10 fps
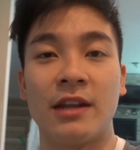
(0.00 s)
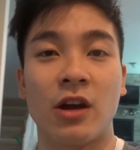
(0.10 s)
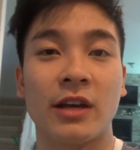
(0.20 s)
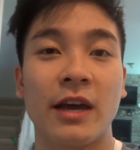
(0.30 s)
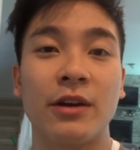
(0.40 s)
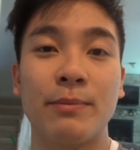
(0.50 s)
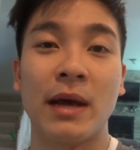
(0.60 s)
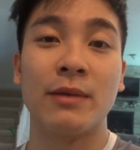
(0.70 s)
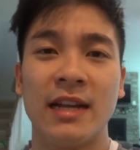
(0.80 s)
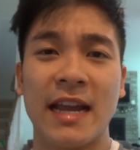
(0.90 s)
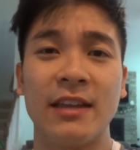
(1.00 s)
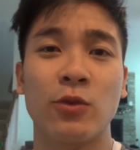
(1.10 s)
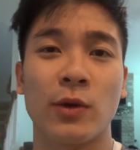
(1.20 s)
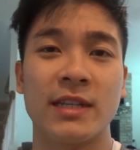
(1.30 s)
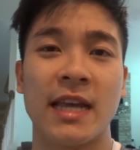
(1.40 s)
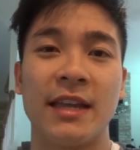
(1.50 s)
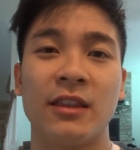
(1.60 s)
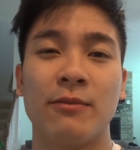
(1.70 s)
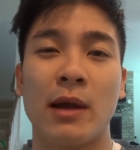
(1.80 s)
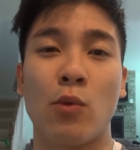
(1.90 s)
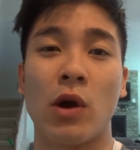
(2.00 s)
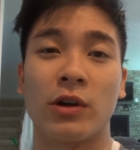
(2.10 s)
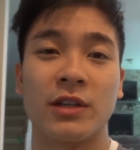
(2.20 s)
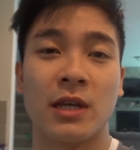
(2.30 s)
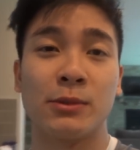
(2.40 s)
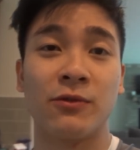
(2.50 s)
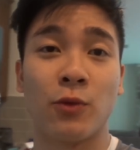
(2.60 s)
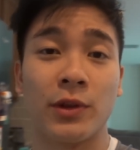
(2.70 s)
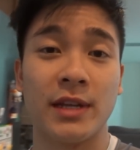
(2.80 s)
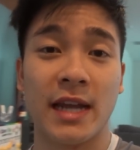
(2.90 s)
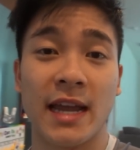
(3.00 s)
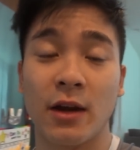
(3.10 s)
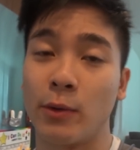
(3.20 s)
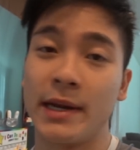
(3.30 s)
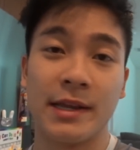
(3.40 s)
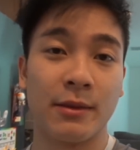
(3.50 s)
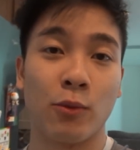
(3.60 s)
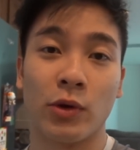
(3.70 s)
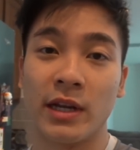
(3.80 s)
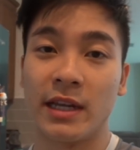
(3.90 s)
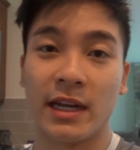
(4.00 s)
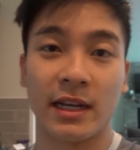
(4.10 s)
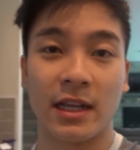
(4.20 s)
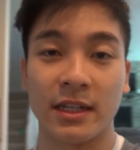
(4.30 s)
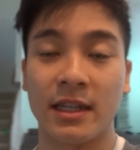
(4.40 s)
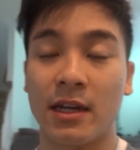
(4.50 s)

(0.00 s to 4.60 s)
and knock out about an eighth or a tenth of my water consumption for the day already in the morning, get it clocked